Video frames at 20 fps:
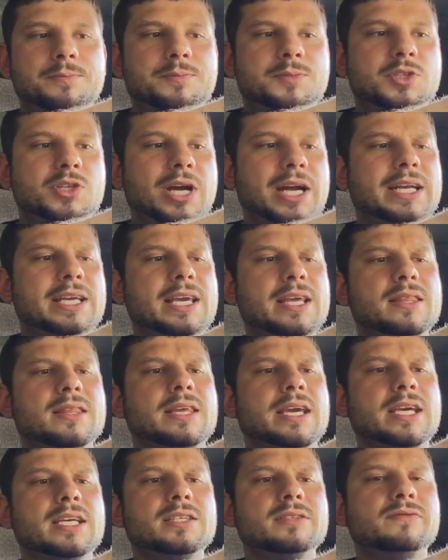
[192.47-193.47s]
trying to get
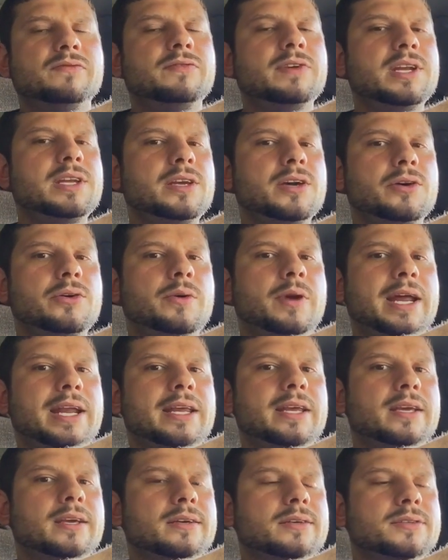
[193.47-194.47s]
things video
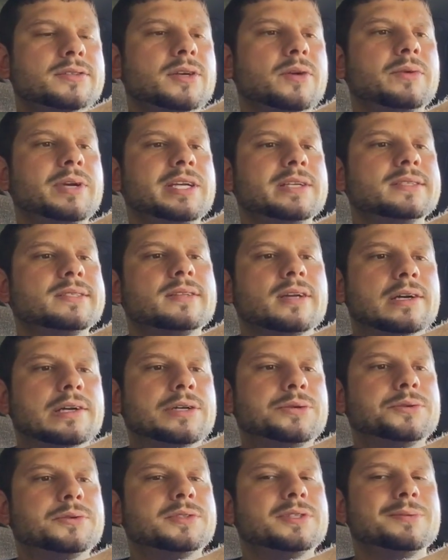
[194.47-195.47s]
ready so we can start
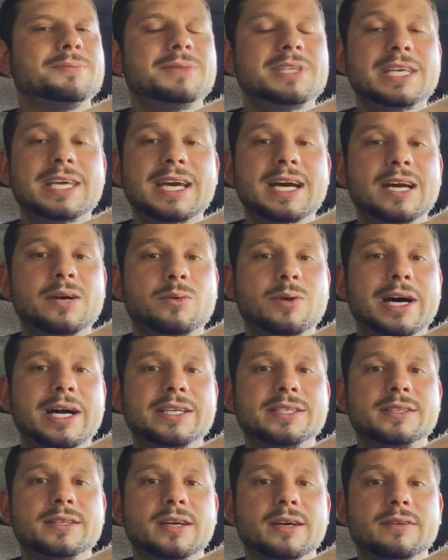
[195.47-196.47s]
doing some DIY
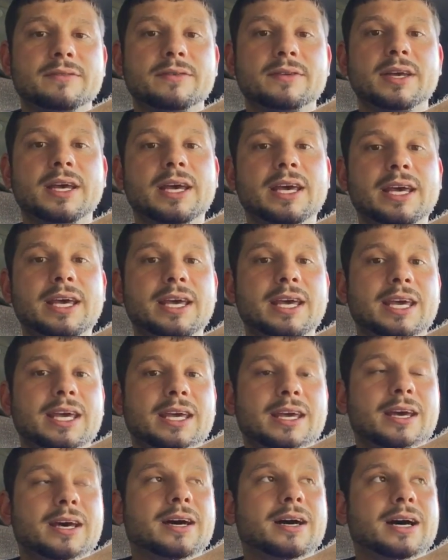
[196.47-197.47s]
stuff.
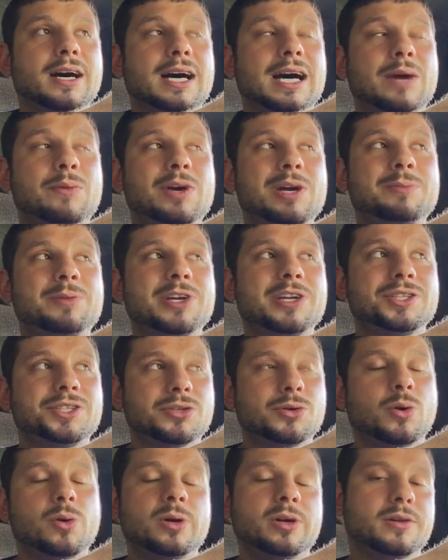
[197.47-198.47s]
I want to put a
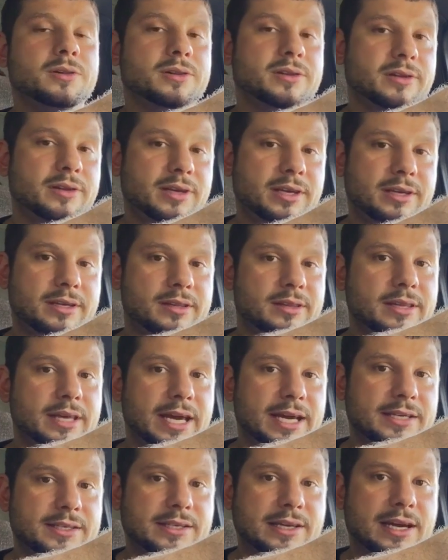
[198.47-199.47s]
choil in
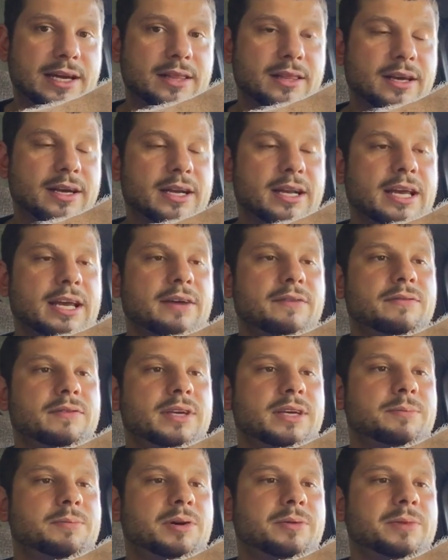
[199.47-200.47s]
that Skyline, have
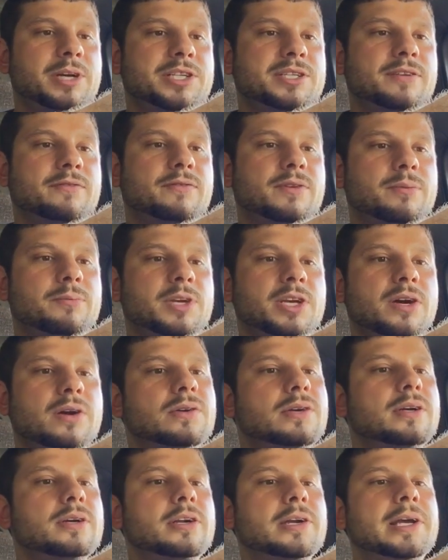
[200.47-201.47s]
the permission from the
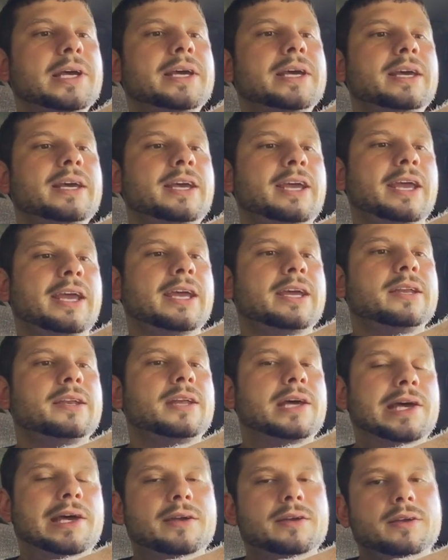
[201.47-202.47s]
owner, and
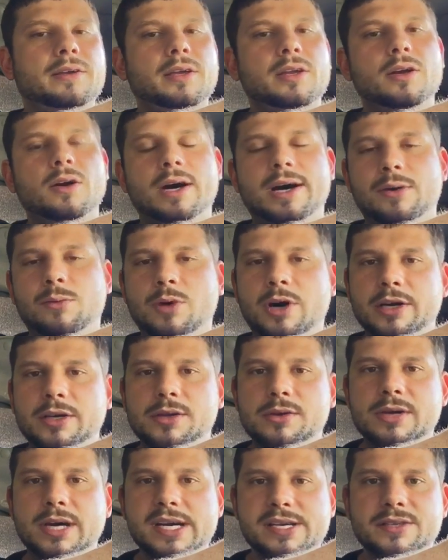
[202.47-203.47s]
you know, I'll walk
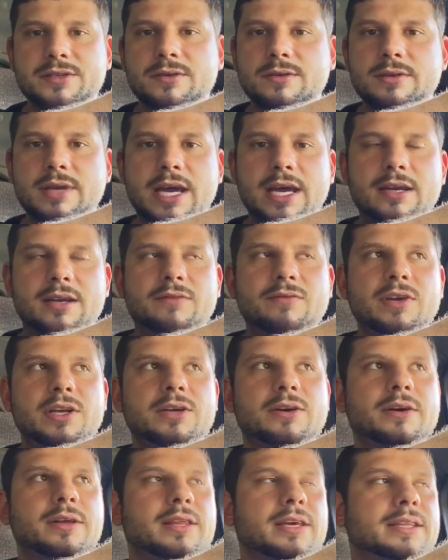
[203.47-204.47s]
you guys through that in a
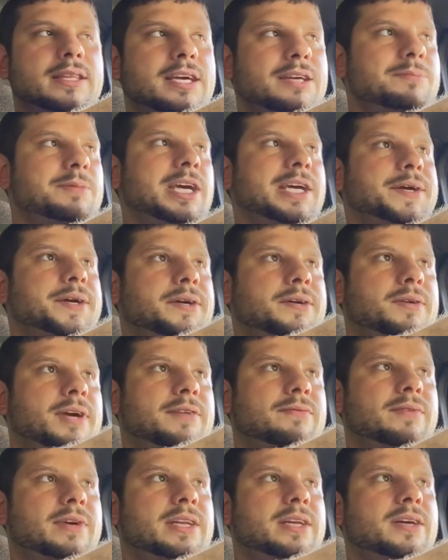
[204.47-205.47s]
video. I think that'd make a
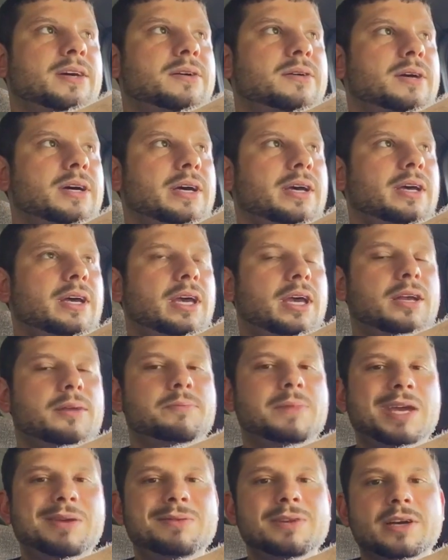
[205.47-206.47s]
great video
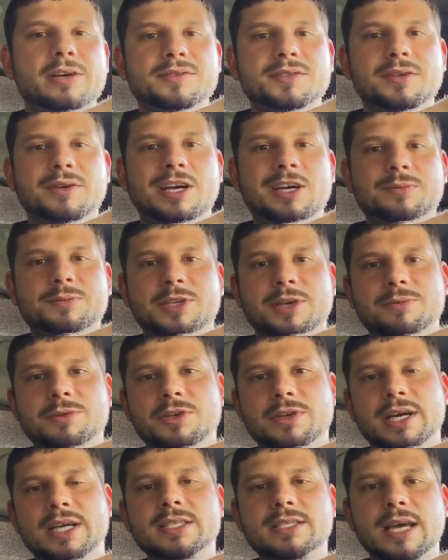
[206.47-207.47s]
and maybe also help some of you
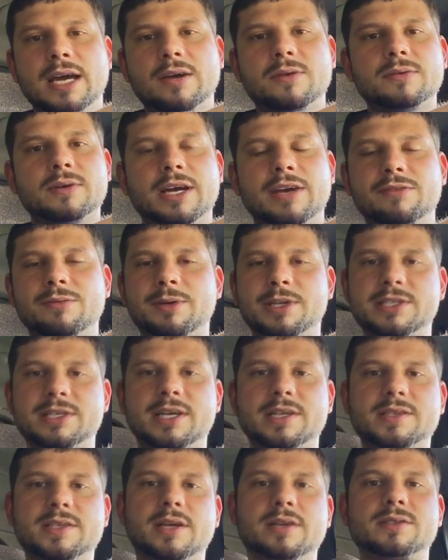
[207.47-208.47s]
guys out. Everybody's
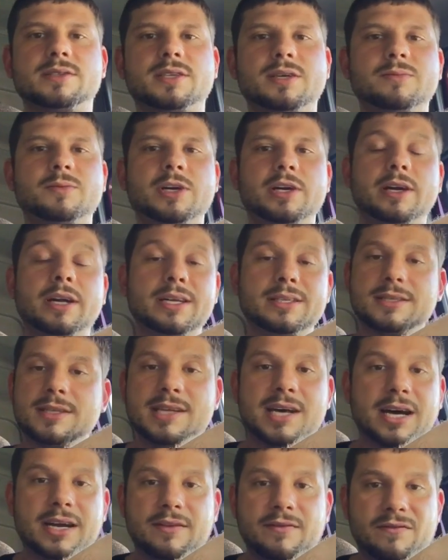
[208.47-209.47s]
got to start somewhere. It's
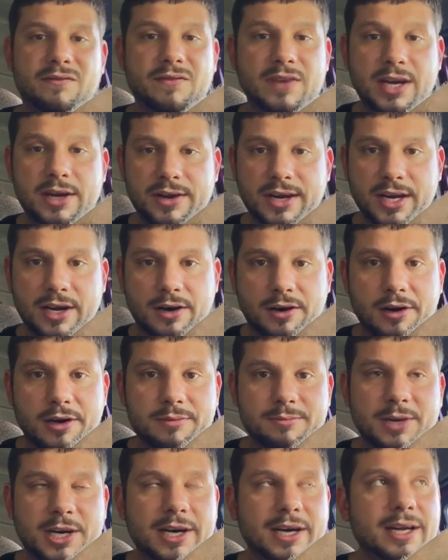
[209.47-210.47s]
not a very
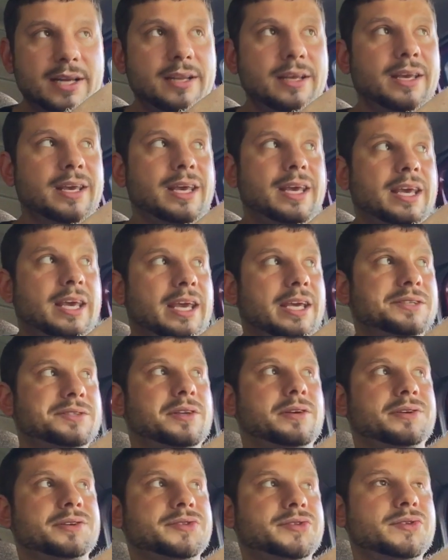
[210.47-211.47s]
hard mod as
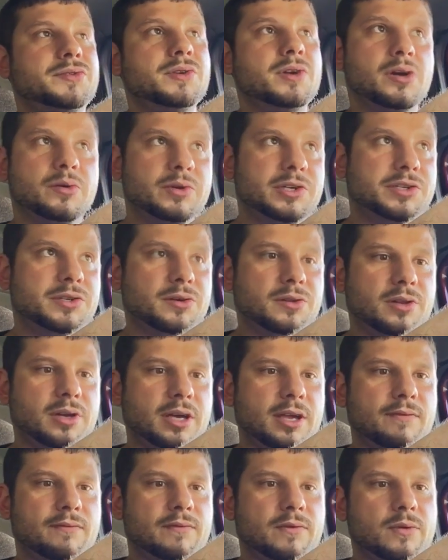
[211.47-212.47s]
long as you know what you're
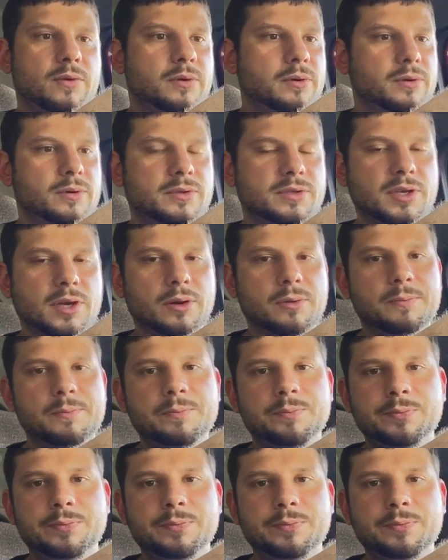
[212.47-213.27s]
looking for. So,